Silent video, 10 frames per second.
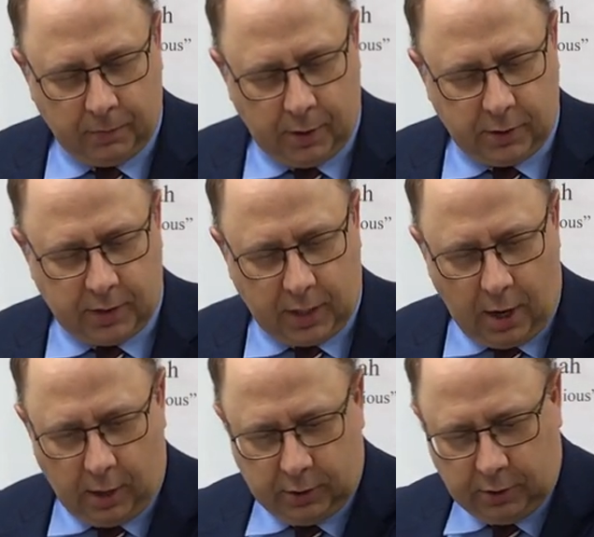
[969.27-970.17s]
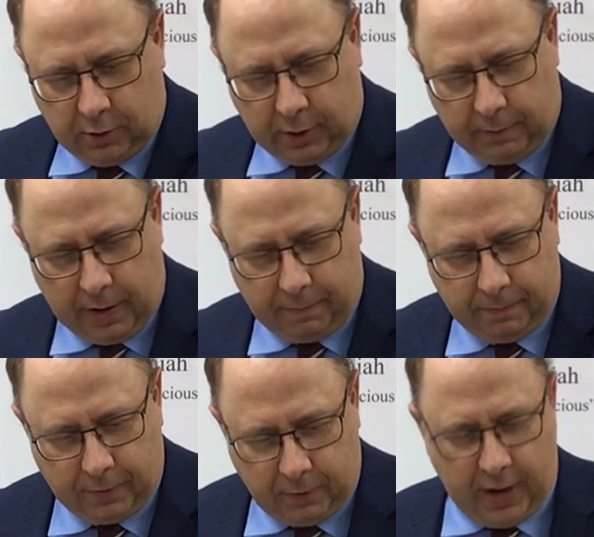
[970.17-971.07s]
There's the guards herding them up.
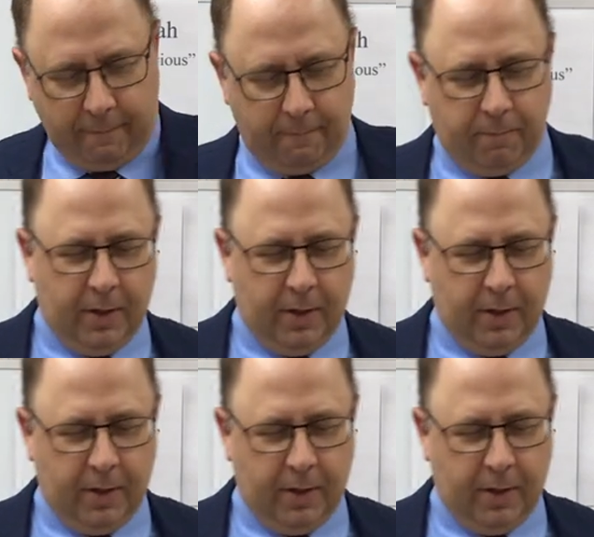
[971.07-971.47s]
All right.